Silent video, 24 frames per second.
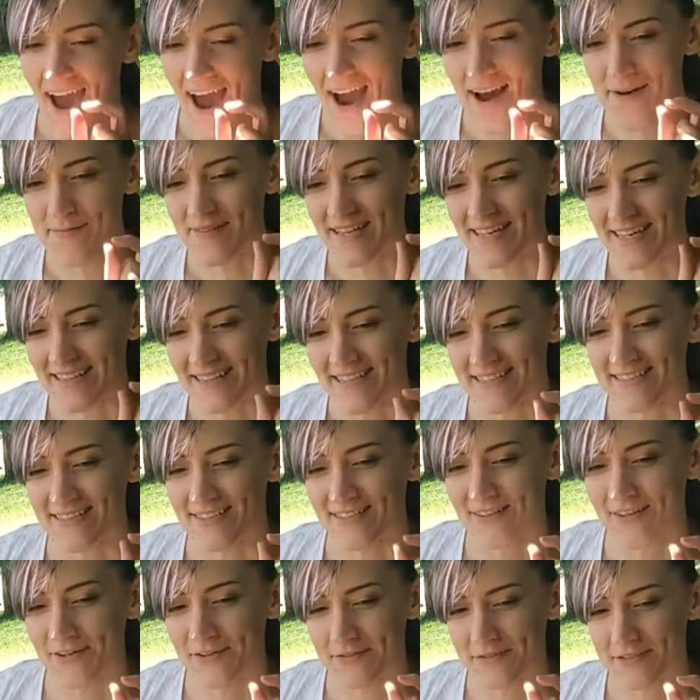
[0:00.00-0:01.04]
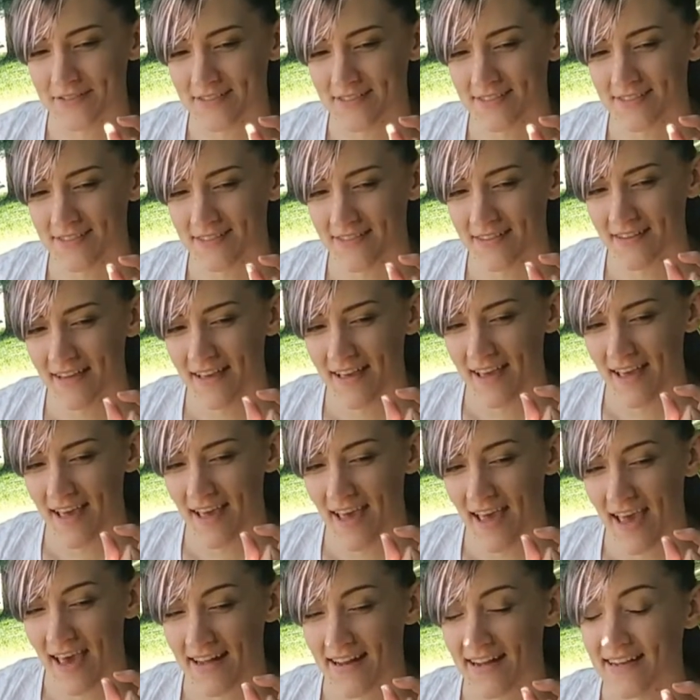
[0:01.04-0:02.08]
I'm like this close.
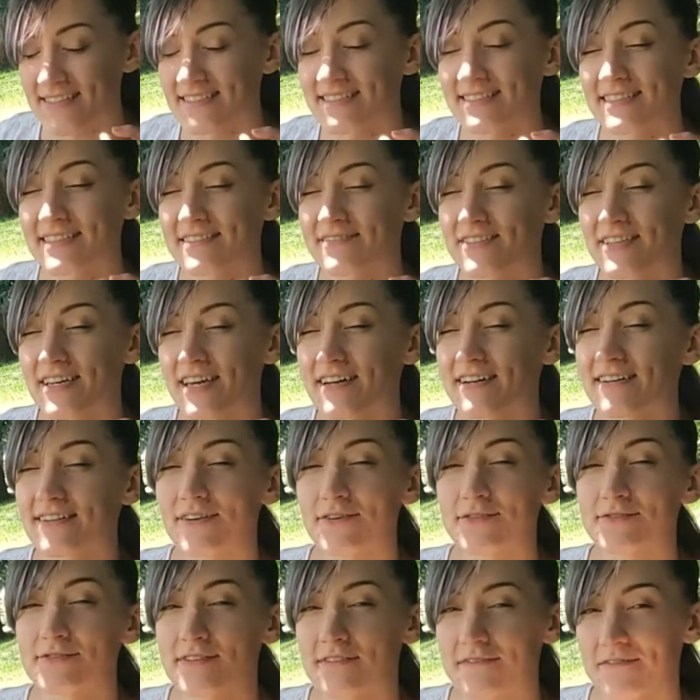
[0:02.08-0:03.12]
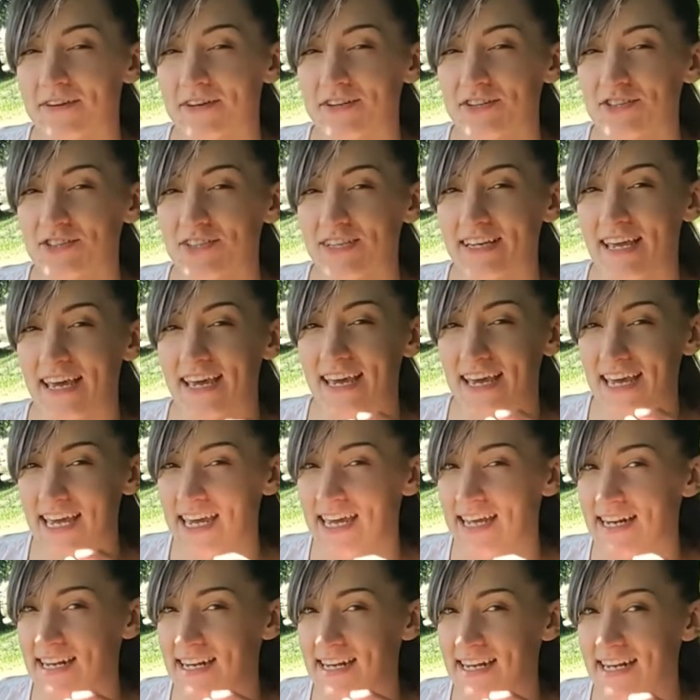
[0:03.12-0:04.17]
And I didn't even get close to finishing it
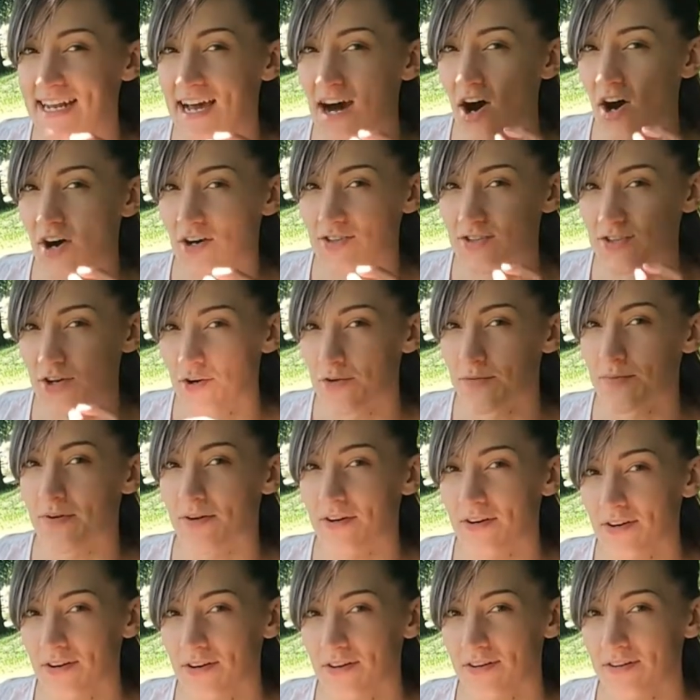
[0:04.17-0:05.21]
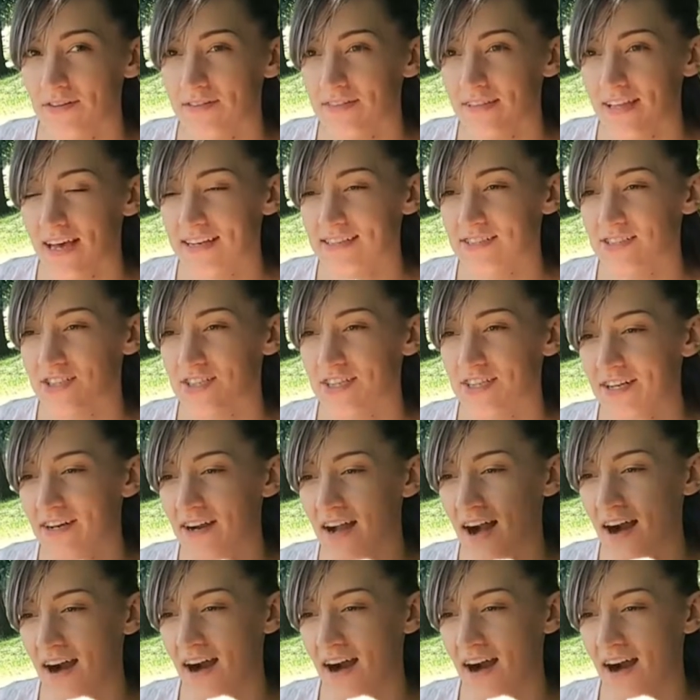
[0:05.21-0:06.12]
in October last year.